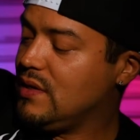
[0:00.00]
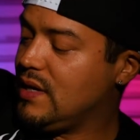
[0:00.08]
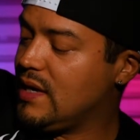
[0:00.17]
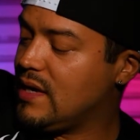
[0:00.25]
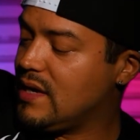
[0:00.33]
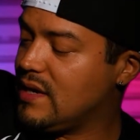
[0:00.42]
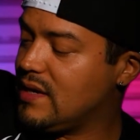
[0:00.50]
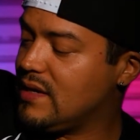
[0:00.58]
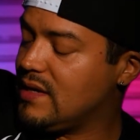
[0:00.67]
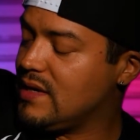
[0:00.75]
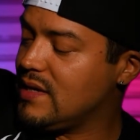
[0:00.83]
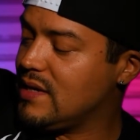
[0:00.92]

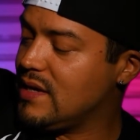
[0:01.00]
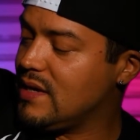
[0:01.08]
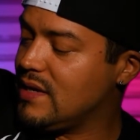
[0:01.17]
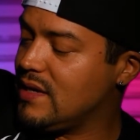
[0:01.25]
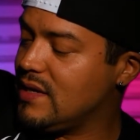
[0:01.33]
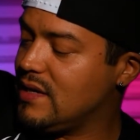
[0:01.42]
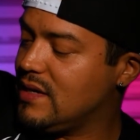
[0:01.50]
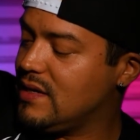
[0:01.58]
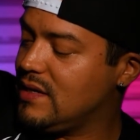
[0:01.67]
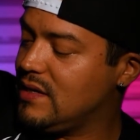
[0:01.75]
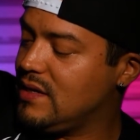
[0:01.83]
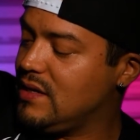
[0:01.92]
And
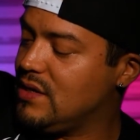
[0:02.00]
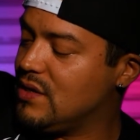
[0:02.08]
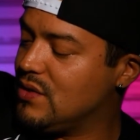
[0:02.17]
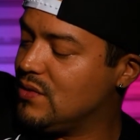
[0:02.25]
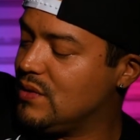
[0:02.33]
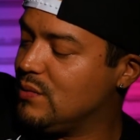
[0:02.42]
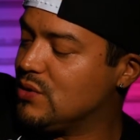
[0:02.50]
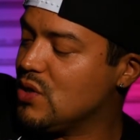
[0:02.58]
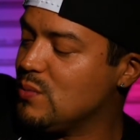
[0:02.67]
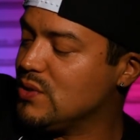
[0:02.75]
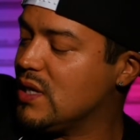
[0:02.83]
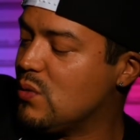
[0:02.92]
it was
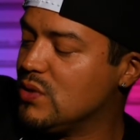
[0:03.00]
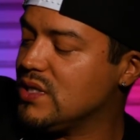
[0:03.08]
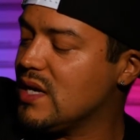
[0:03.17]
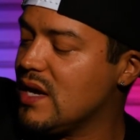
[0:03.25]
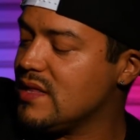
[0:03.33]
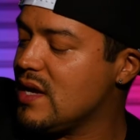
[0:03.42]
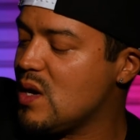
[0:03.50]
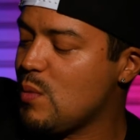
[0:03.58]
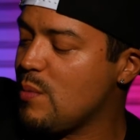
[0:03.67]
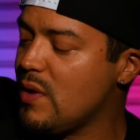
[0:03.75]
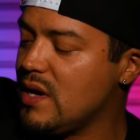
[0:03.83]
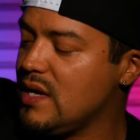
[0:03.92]
almost like once I got that on my
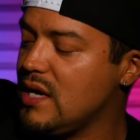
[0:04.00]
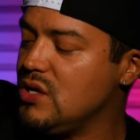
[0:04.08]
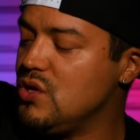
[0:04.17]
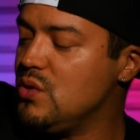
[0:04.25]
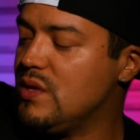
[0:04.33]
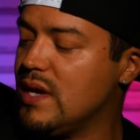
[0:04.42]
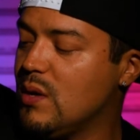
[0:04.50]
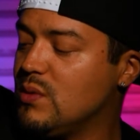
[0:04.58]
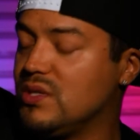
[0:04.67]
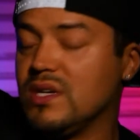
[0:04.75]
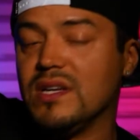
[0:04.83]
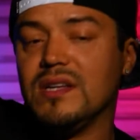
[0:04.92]
body, I knew that I
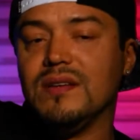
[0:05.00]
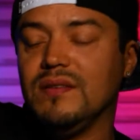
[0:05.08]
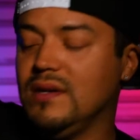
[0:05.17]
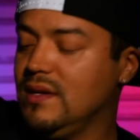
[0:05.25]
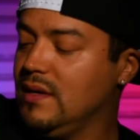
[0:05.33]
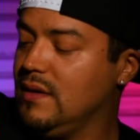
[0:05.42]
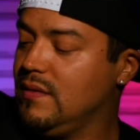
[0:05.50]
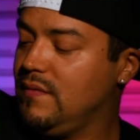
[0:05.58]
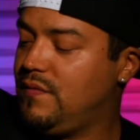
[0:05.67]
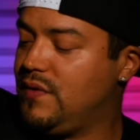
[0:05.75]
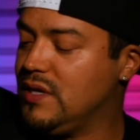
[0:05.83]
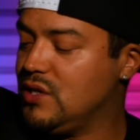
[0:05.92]
wasn't gonna
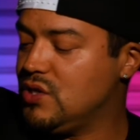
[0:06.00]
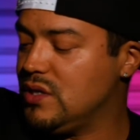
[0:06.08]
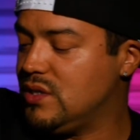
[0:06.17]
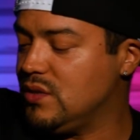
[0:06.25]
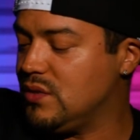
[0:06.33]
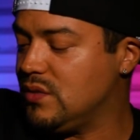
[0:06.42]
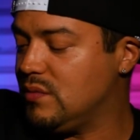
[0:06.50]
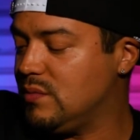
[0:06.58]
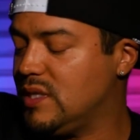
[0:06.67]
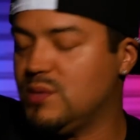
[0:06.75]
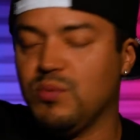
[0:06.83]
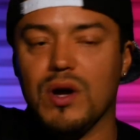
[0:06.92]
finish until
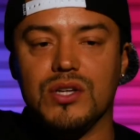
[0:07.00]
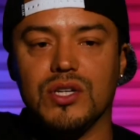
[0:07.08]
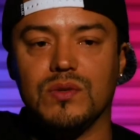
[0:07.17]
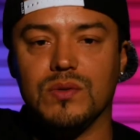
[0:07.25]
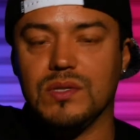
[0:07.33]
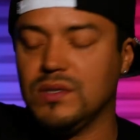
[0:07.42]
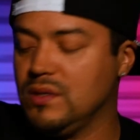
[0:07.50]
this project was